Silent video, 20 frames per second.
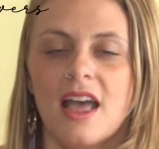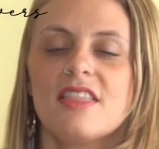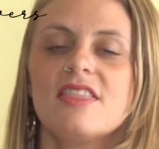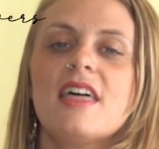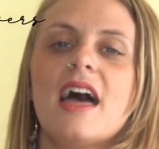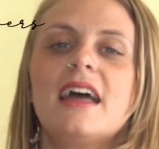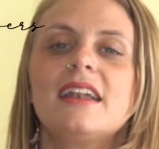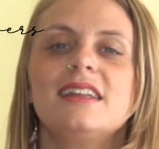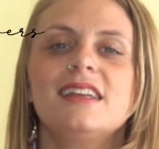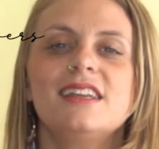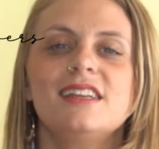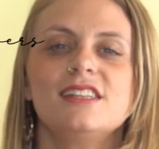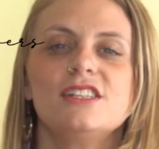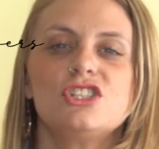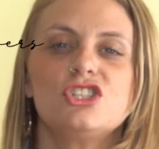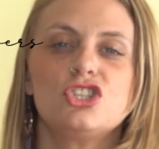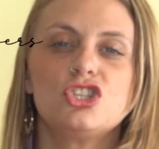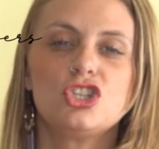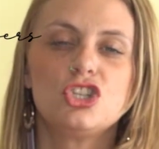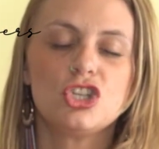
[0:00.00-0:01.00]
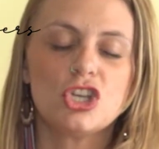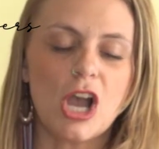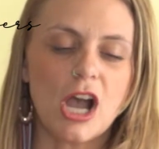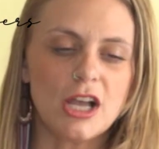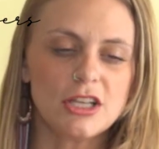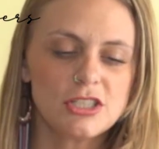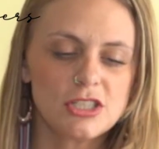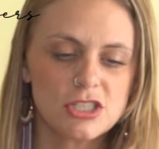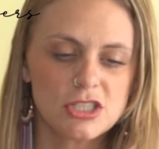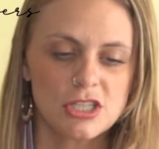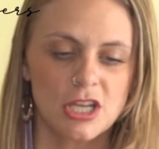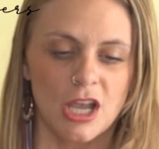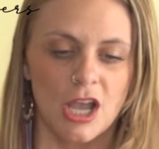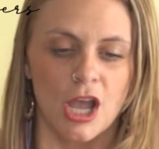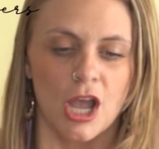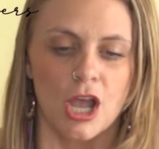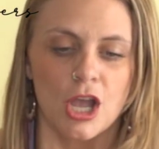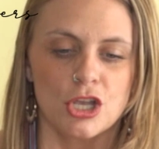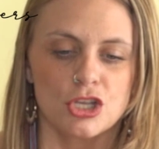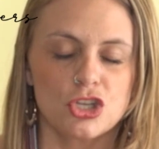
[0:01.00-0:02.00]
that is just
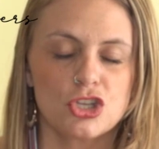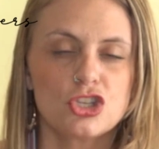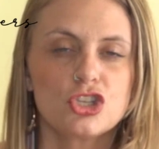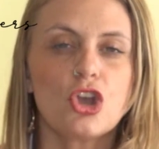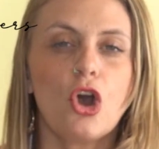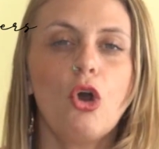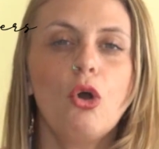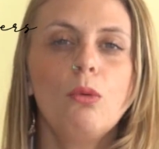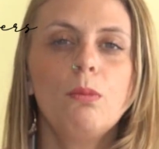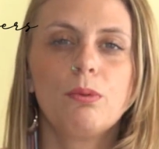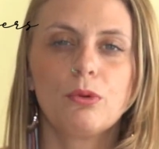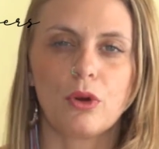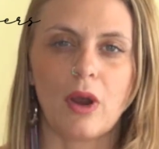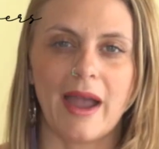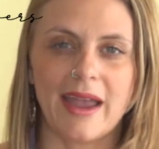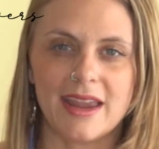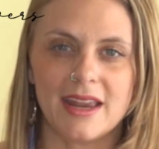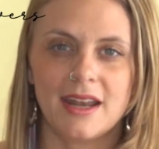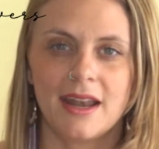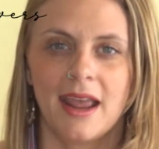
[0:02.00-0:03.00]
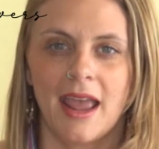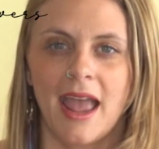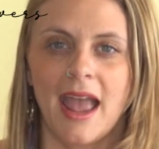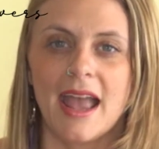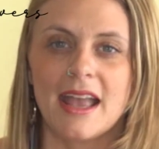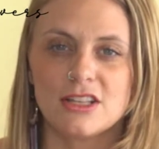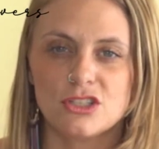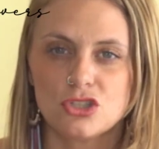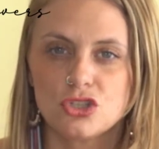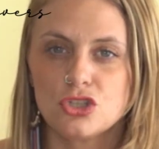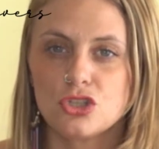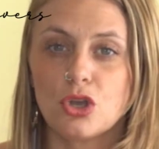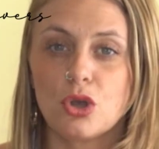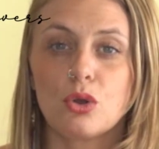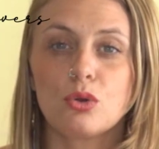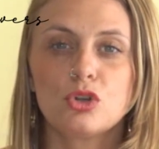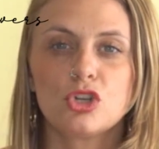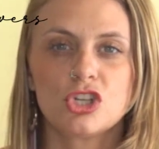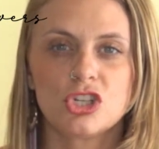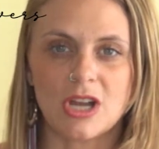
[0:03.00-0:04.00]
so bright and
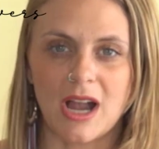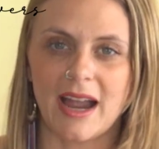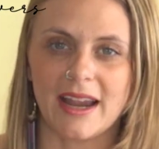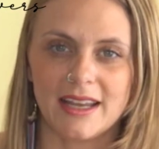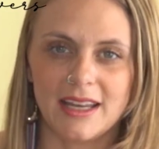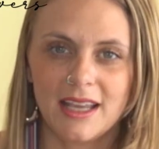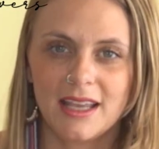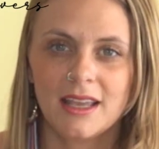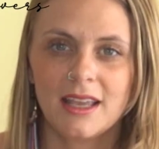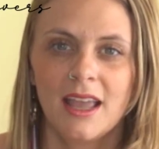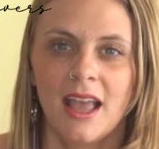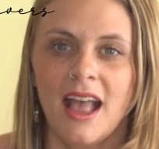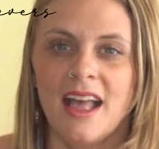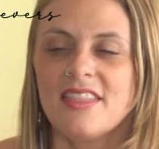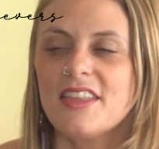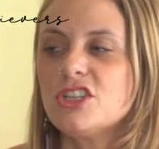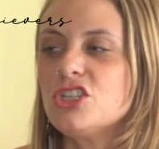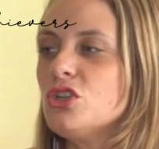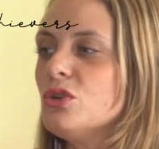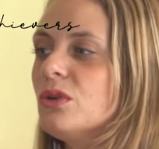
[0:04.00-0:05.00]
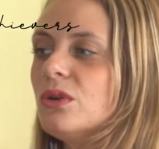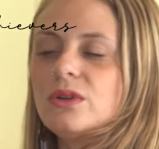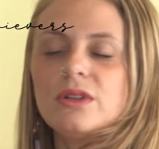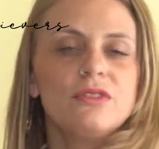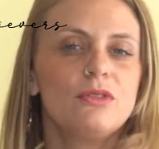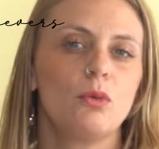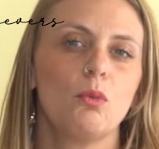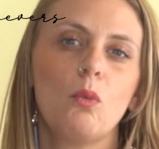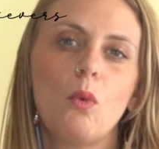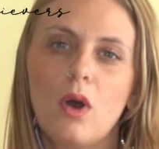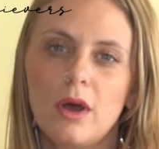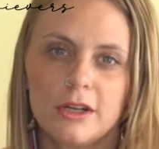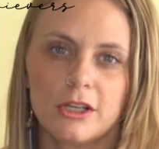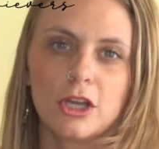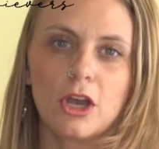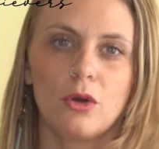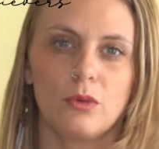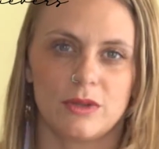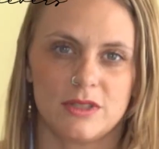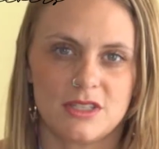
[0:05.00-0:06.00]
so shining that you don't even want to
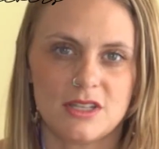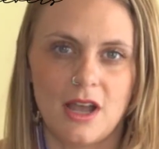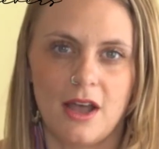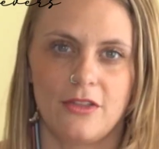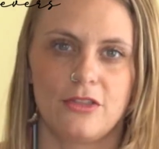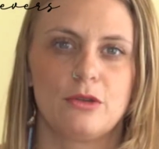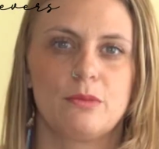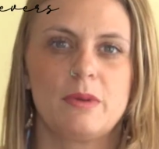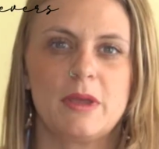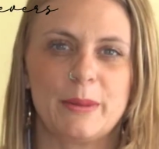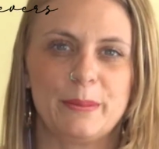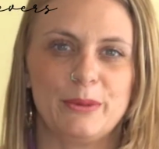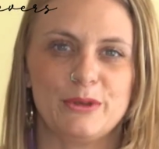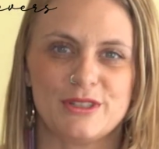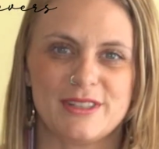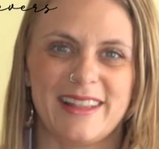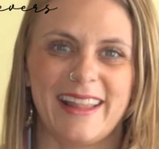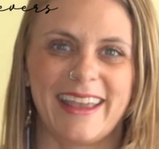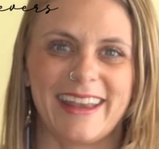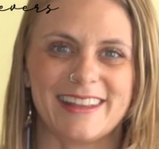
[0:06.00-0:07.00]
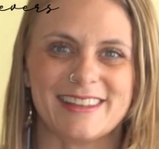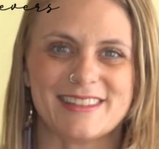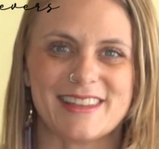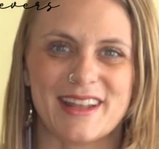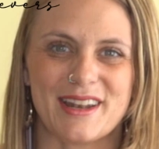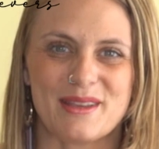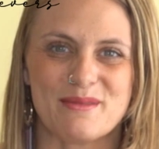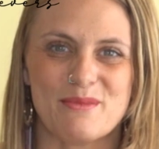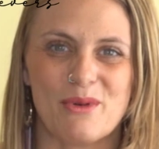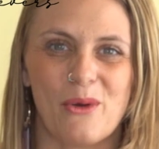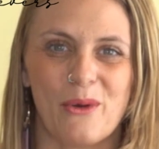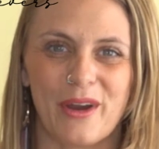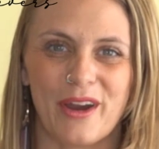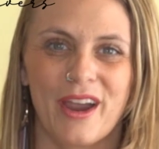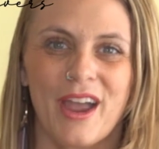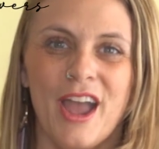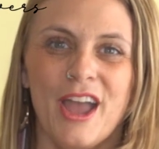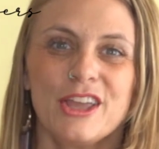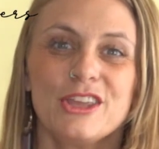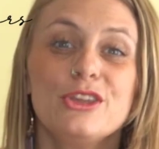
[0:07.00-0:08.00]
go into other people's lanes anymore.
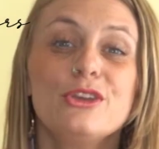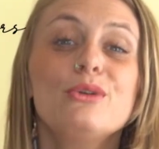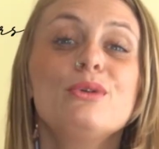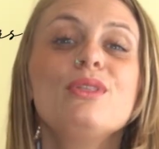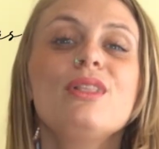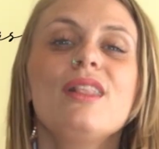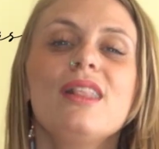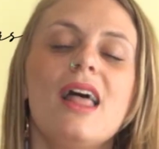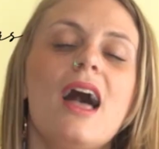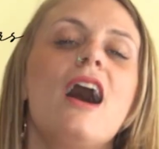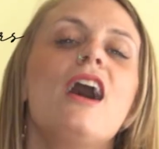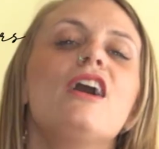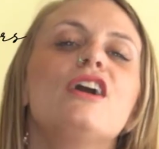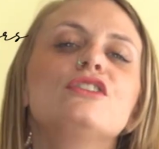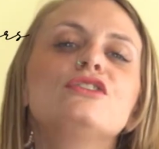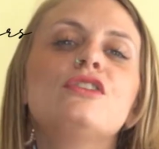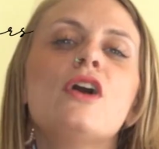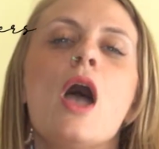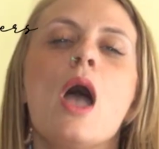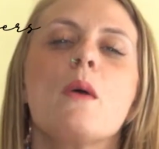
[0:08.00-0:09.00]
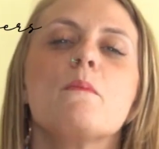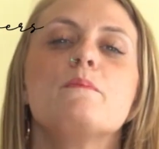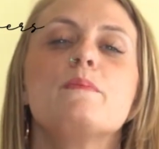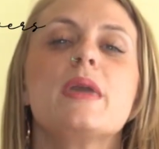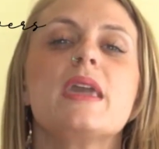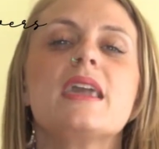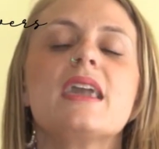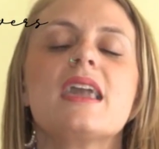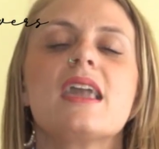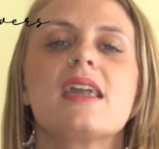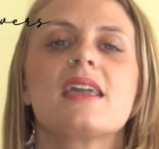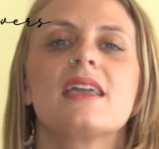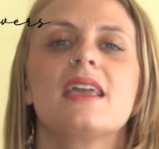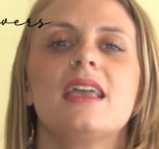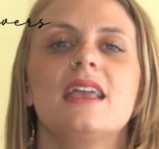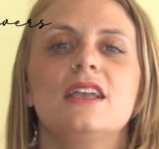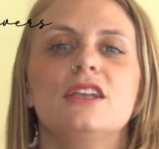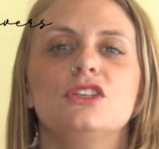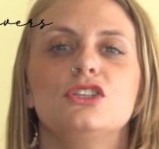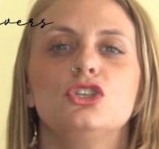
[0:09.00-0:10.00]
You love being
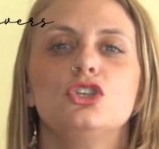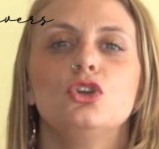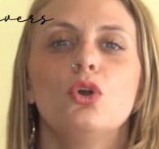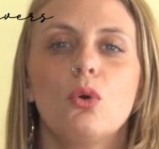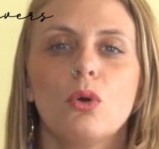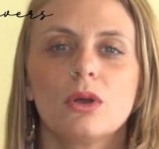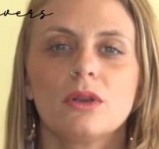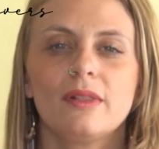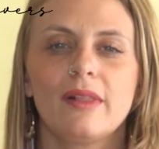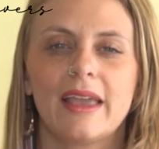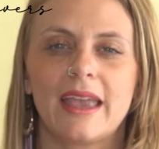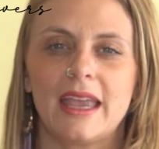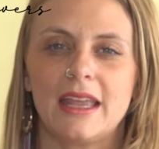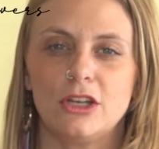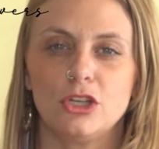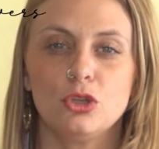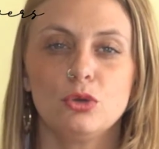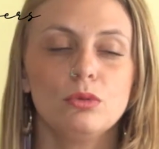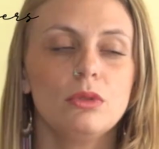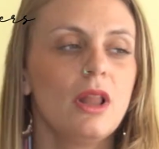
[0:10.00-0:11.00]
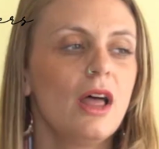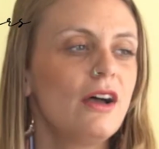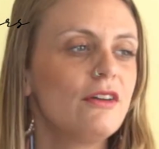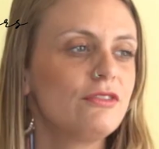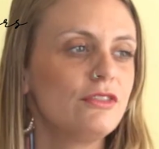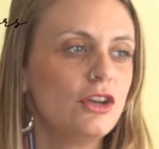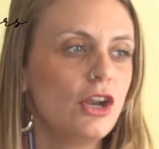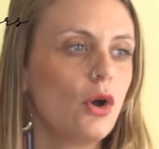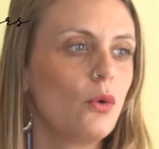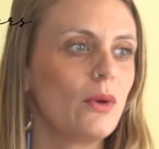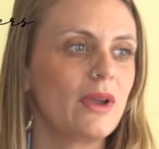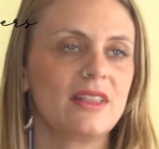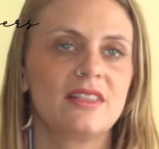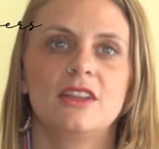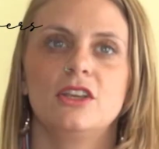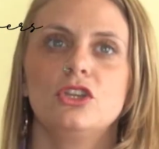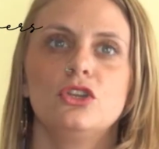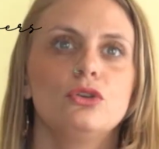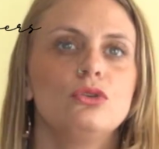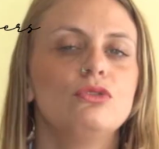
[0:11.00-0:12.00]
in your lane. You love knowing
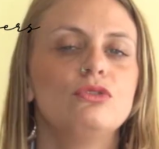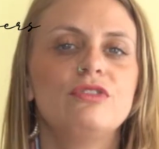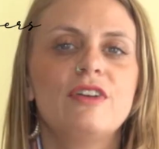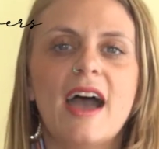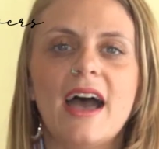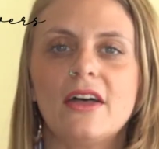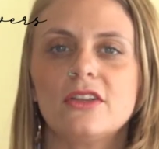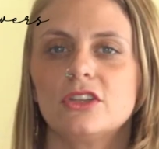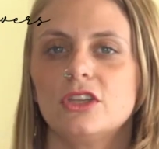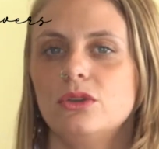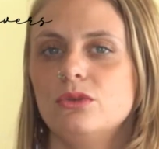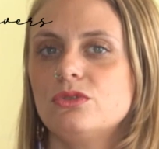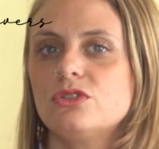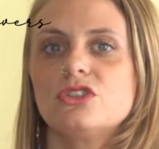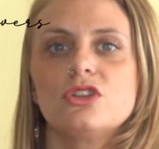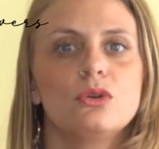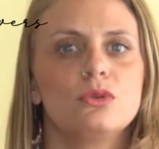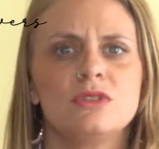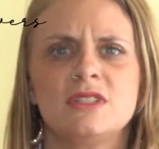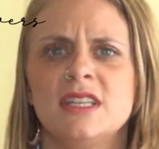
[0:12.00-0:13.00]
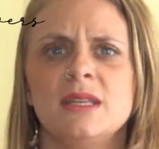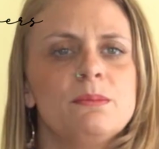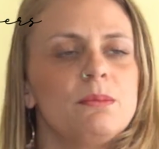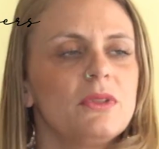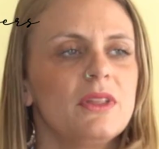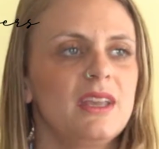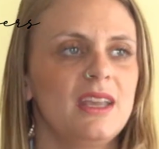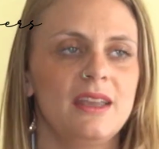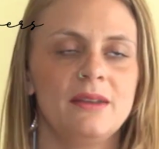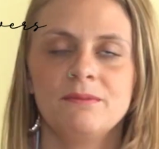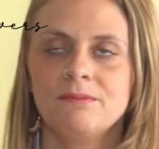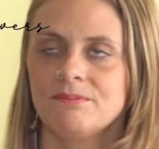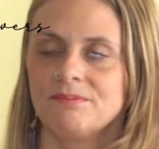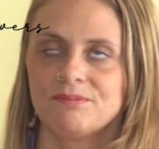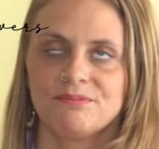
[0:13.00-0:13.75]
that you value so deeply,